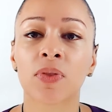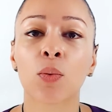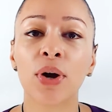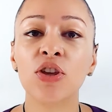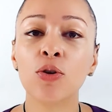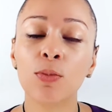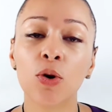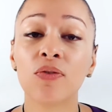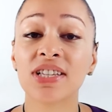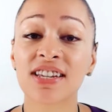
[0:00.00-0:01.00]
When you
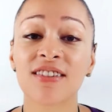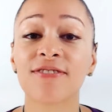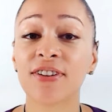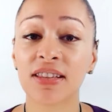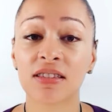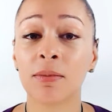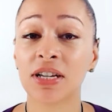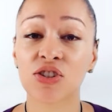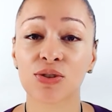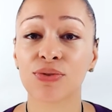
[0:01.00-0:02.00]
move into the fifth
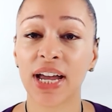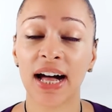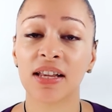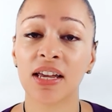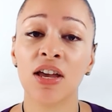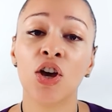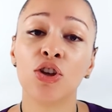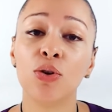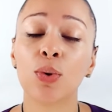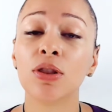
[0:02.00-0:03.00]
dimensional reality,
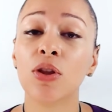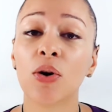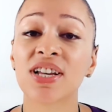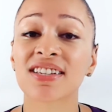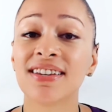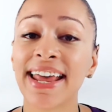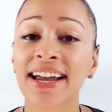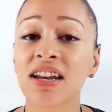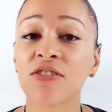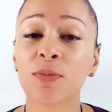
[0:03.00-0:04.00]
you will notice
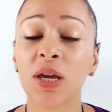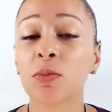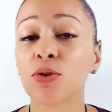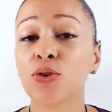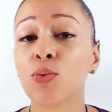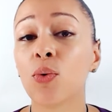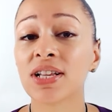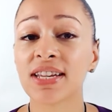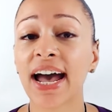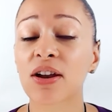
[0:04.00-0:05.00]
negative people you
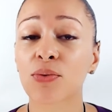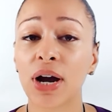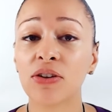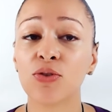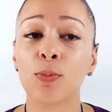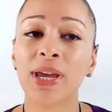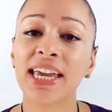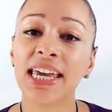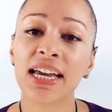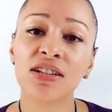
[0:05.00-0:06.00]
once had around you
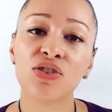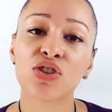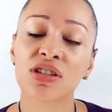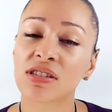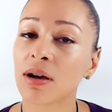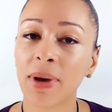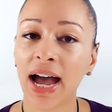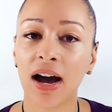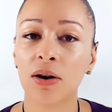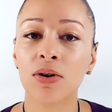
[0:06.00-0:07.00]
begin to
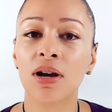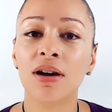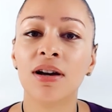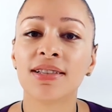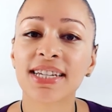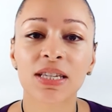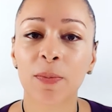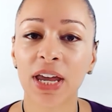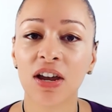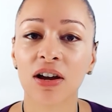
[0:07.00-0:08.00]
somehow
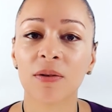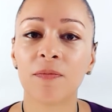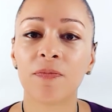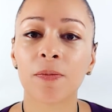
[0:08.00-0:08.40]
disappear.